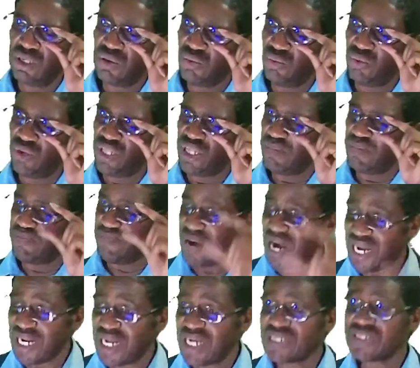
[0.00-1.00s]
With the
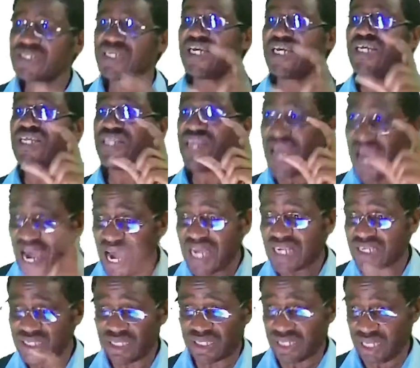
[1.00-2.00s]
balance in the
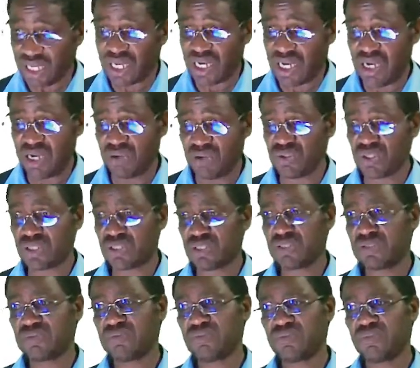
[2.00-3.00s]
asset account.
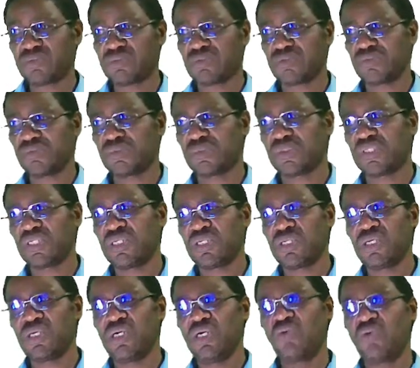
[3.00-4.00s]

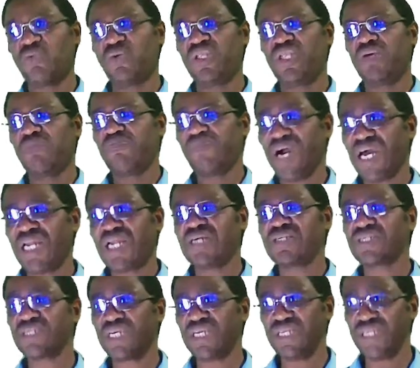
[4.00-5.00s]
With the
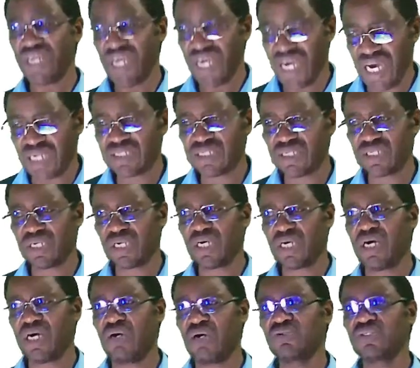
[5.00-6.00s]
balance in the asset
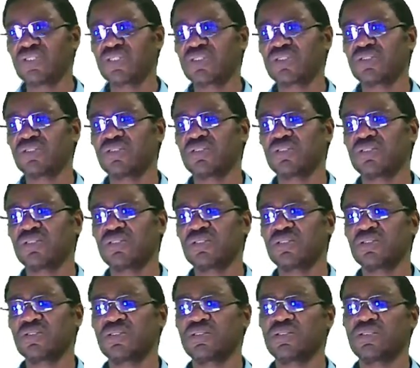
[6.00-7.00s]
account.
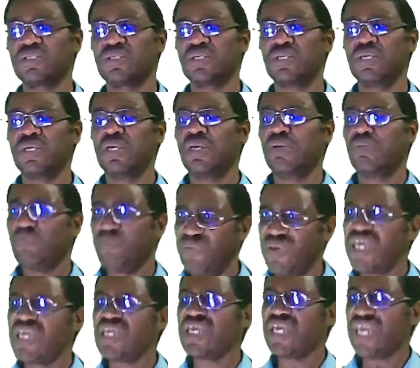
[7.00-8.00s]

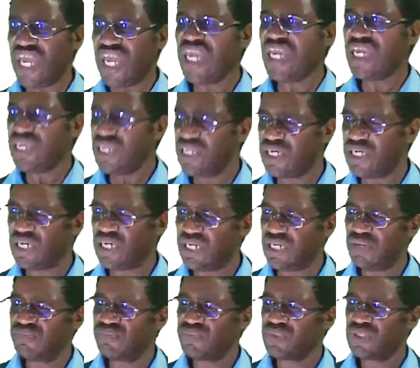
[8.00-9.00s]
Being either
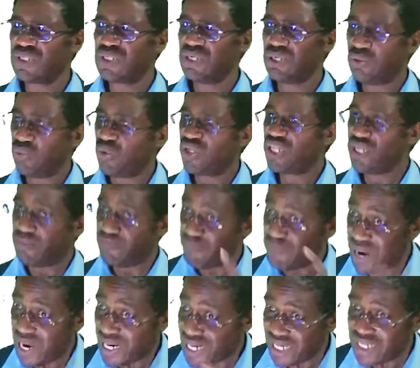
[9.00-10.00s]
with the
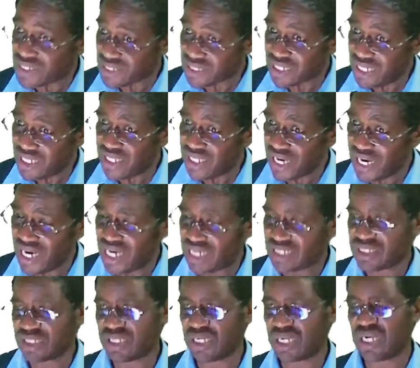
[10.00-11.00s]
balance in the
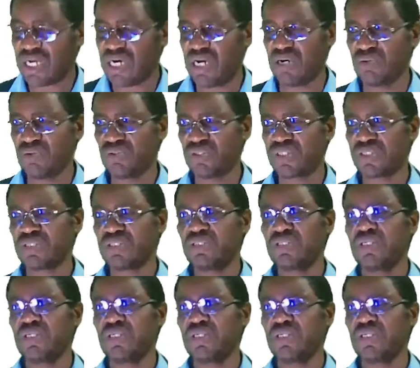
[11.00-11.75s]
asset account.